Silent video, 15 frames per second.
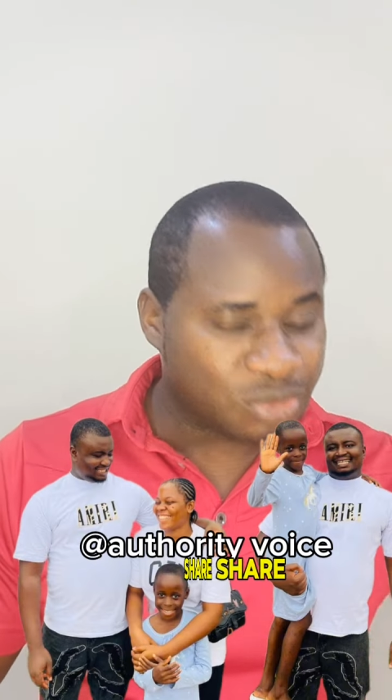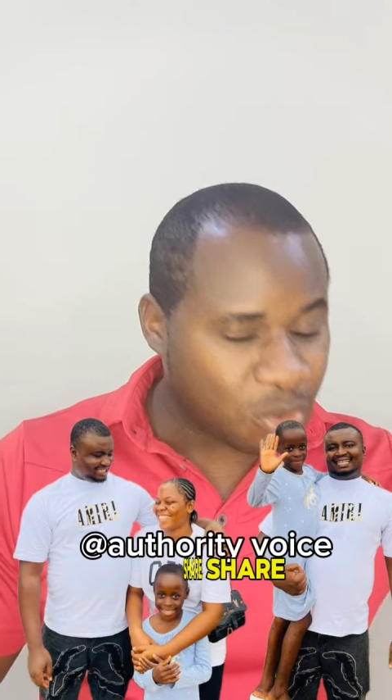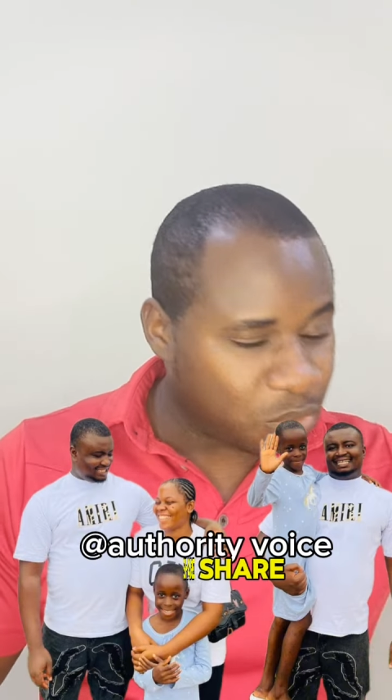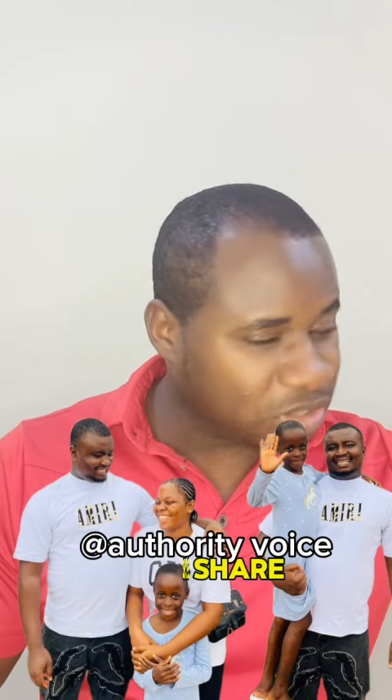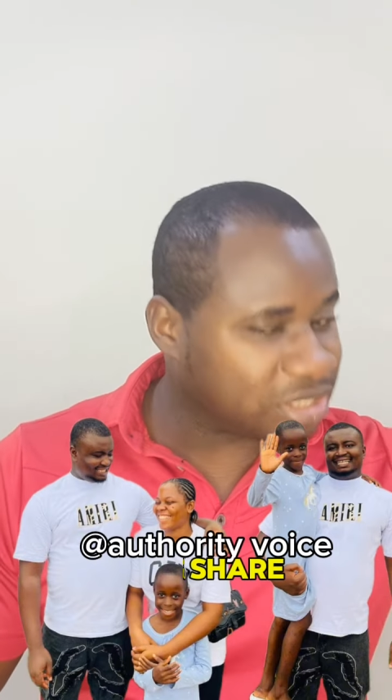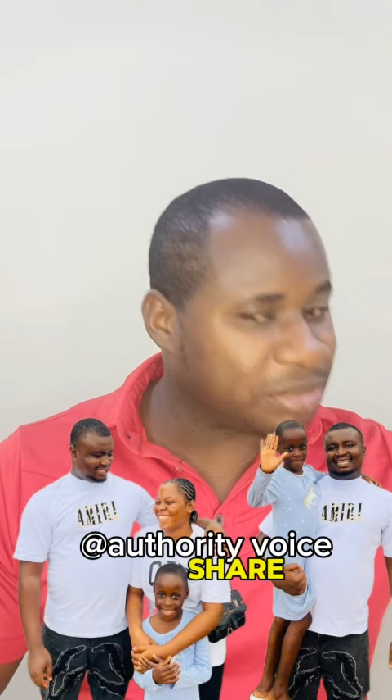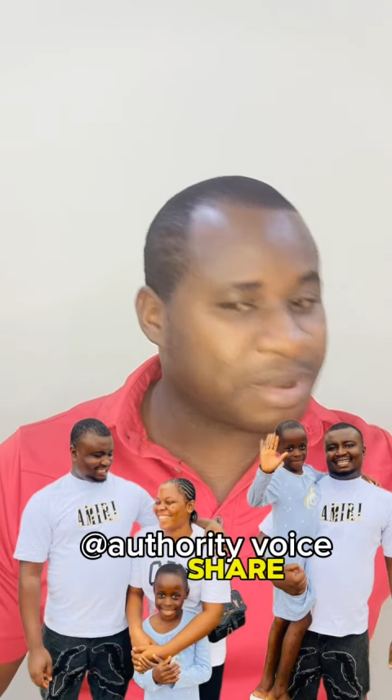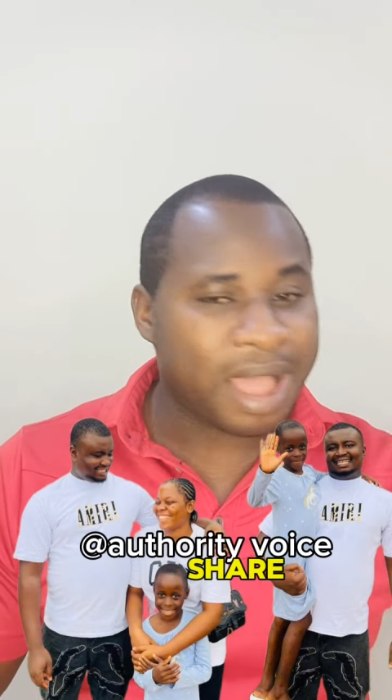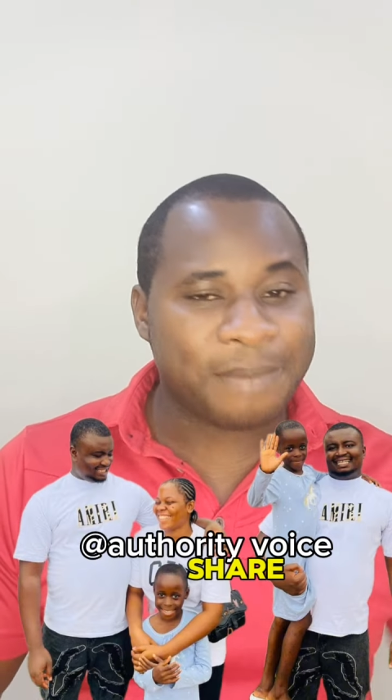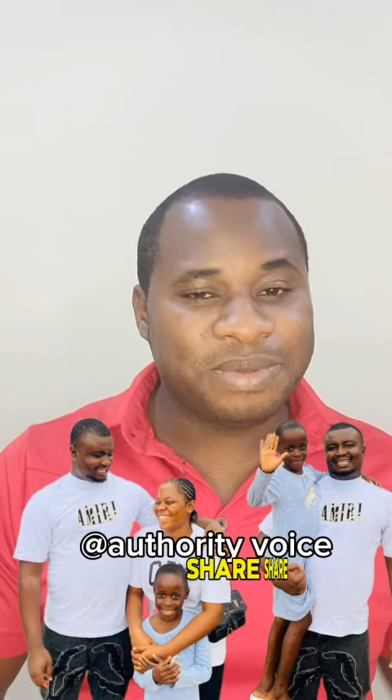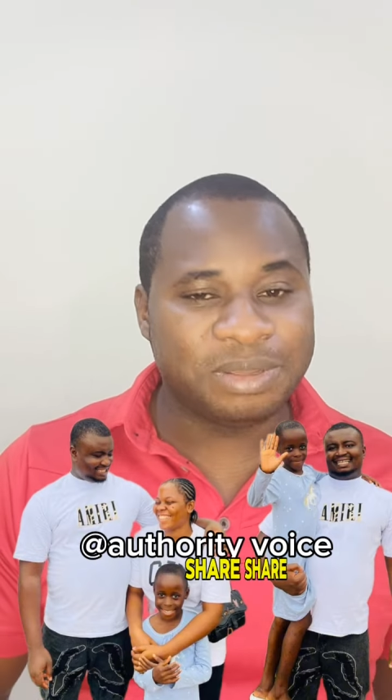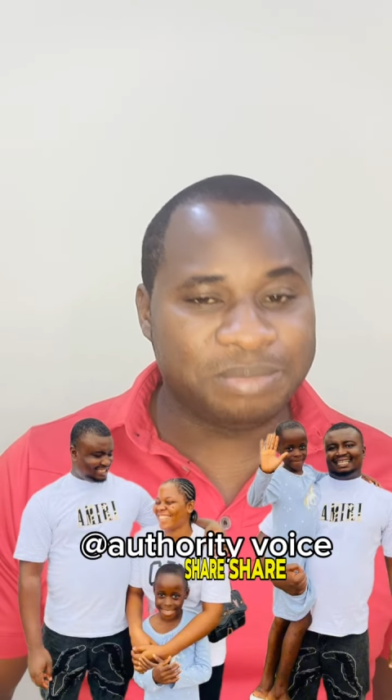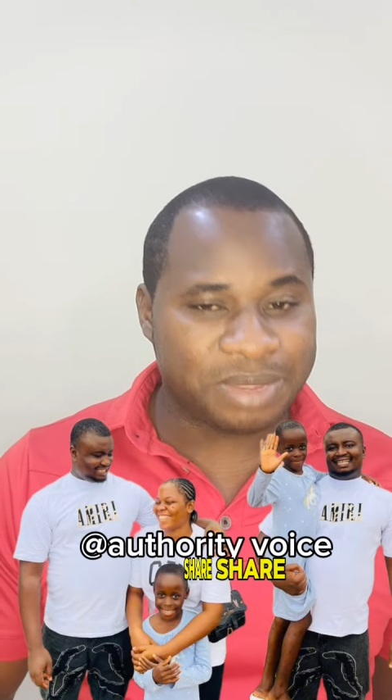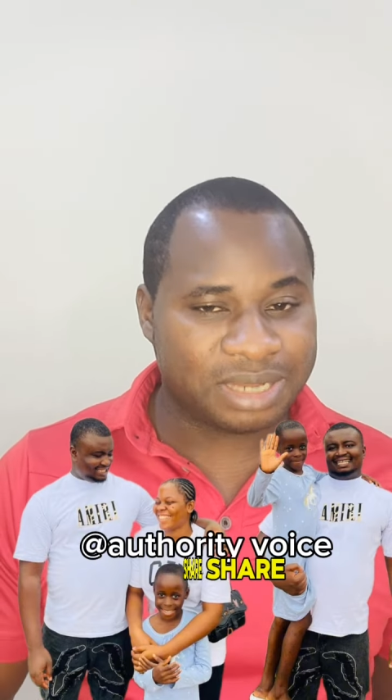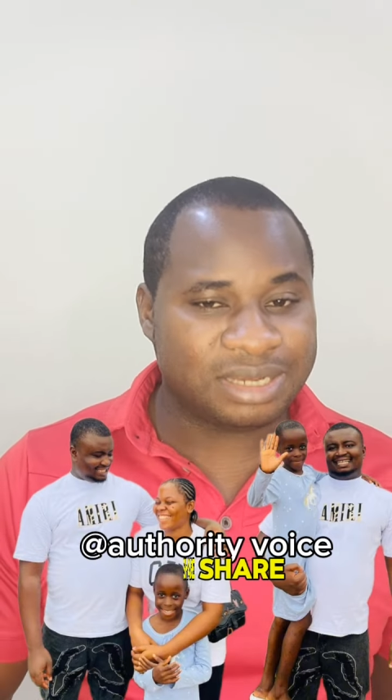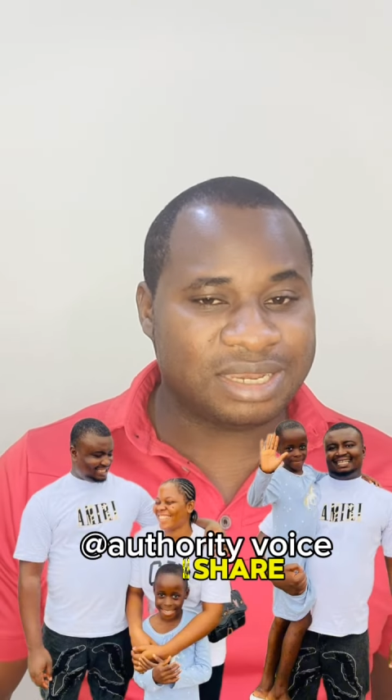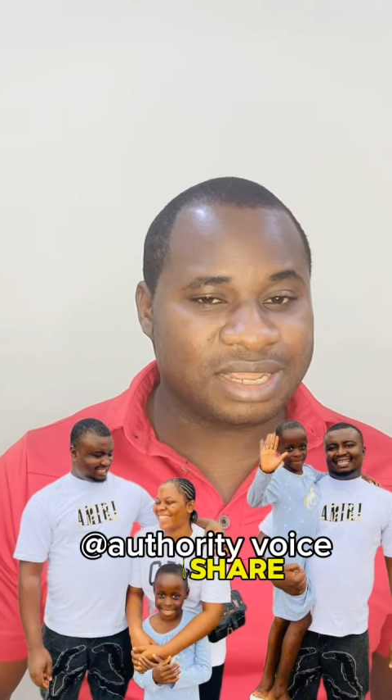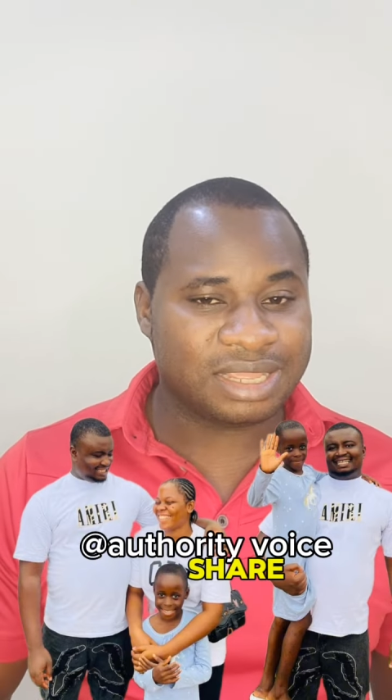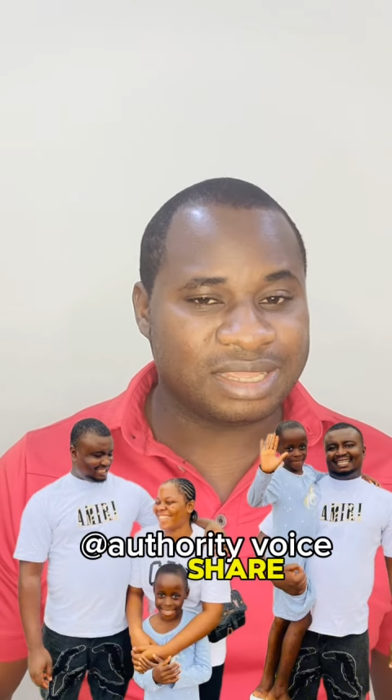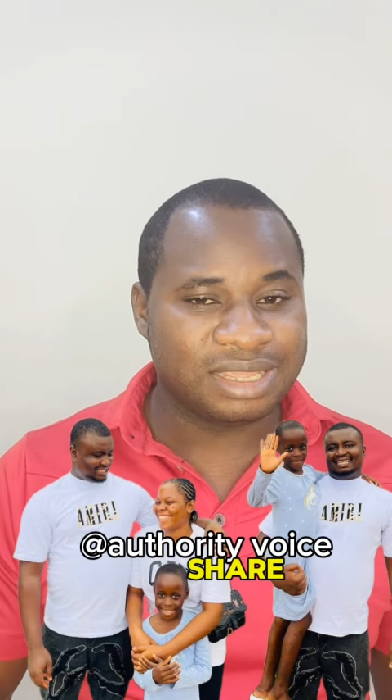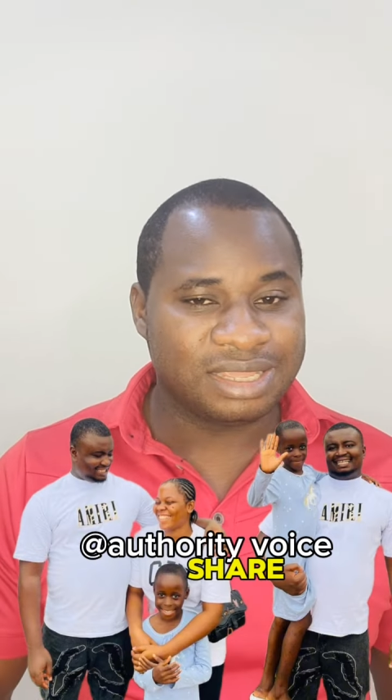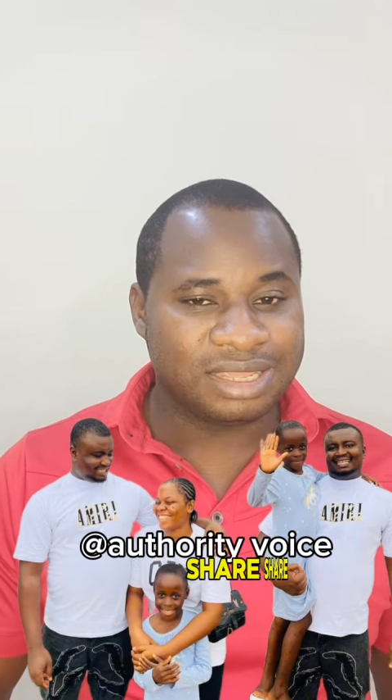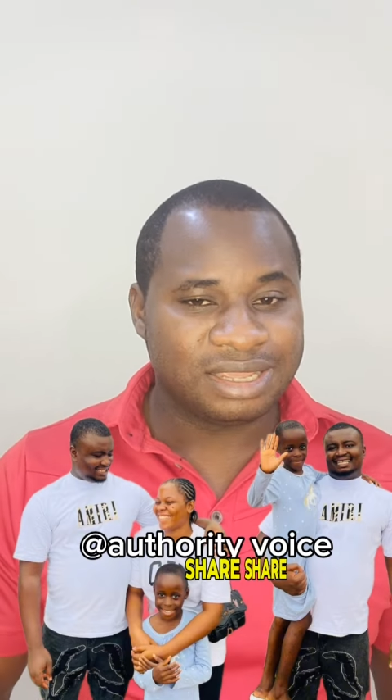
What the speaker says: to wish him happy birthday.